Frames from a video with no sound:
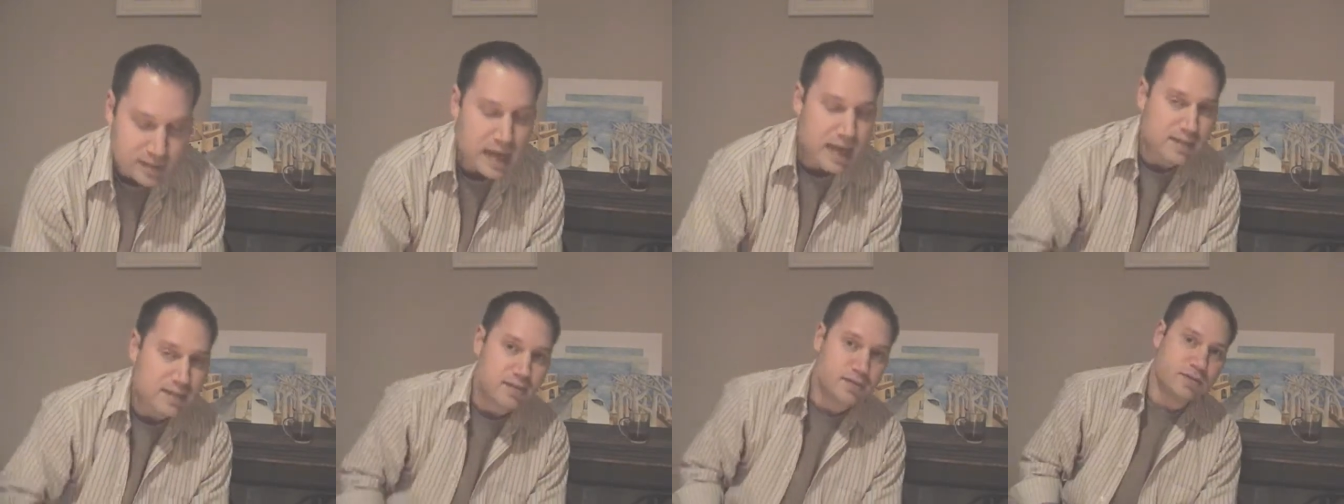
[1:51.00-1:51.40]

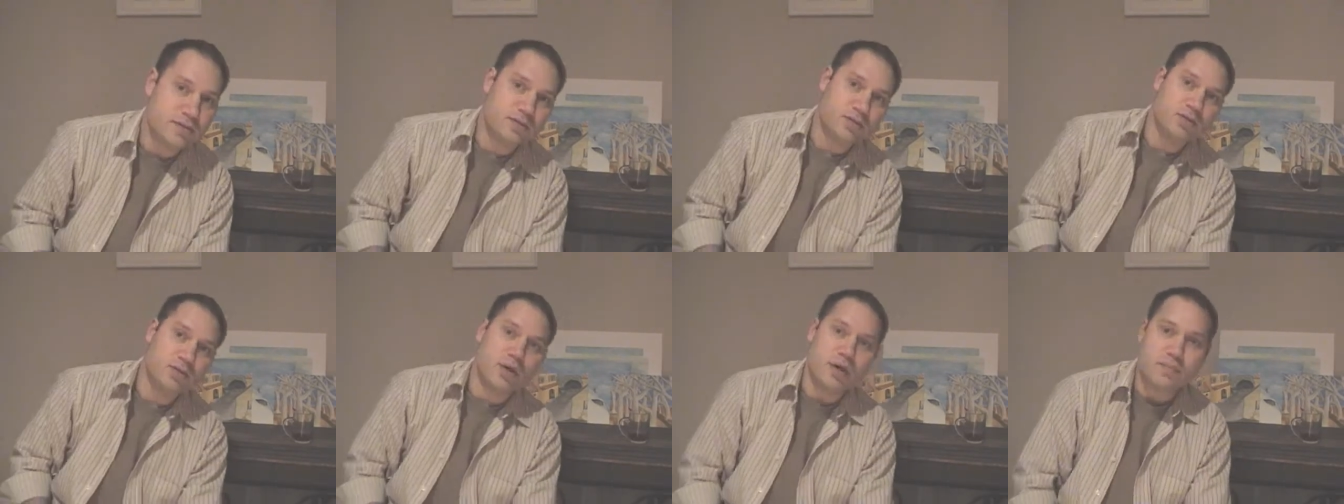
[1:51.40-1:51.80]

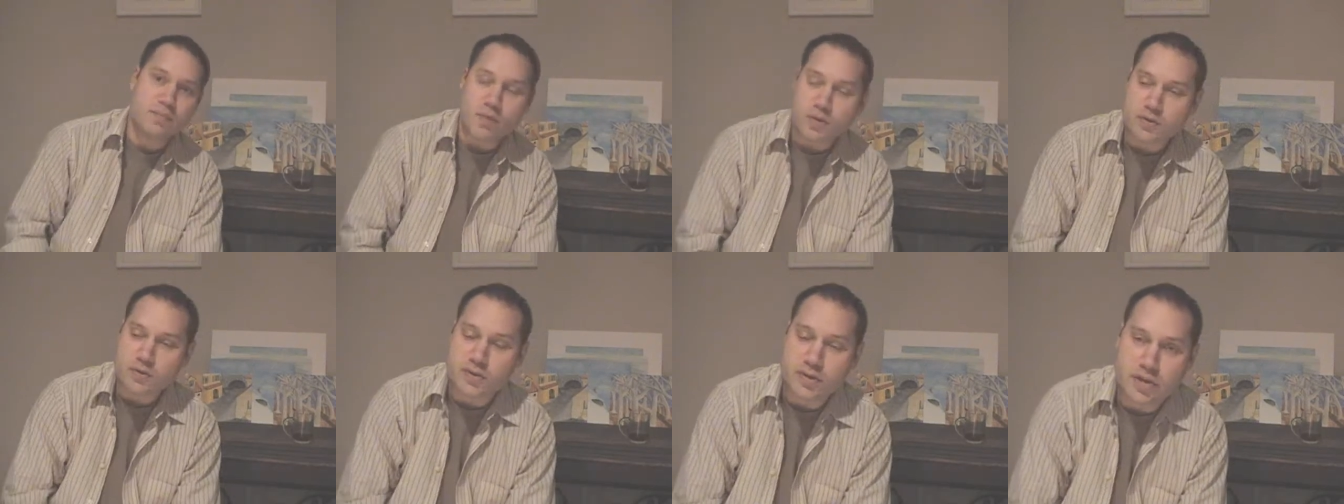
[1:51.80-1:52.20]
talent do I
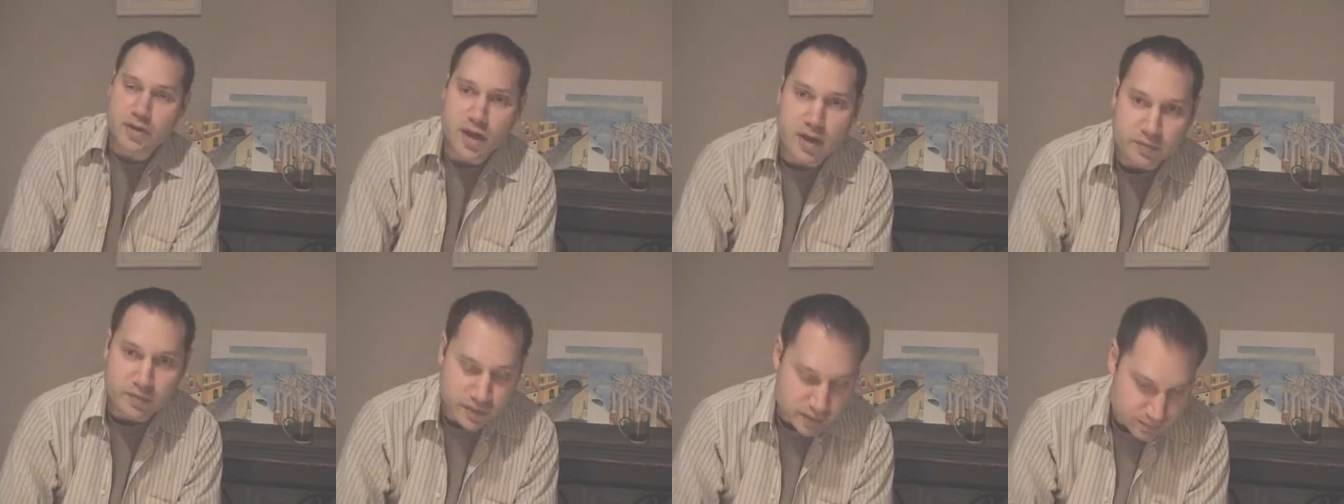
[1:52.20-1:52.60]
most
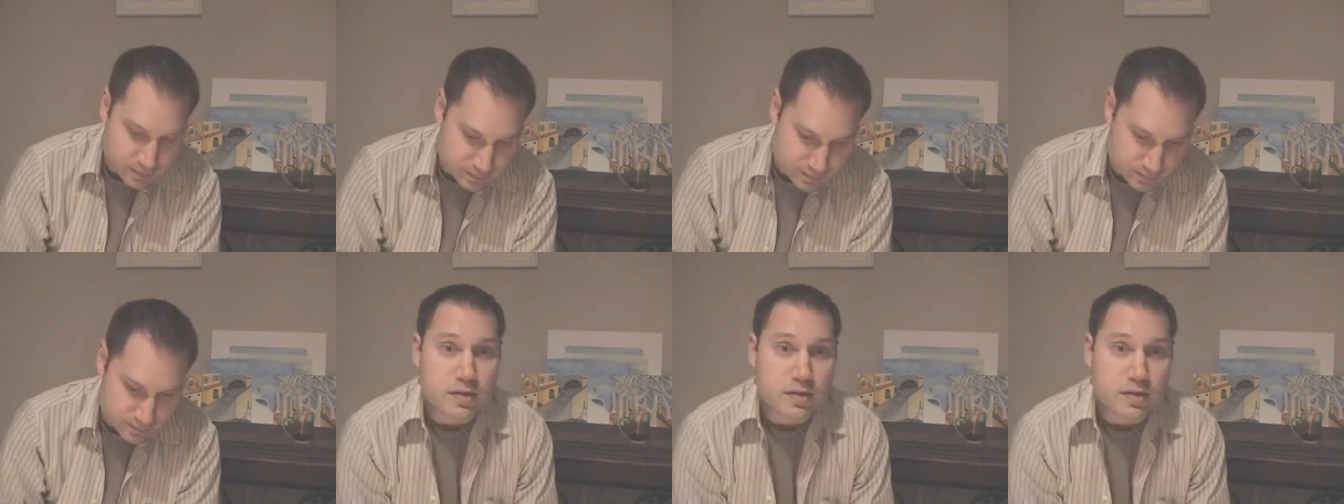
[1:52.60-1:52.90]
covet?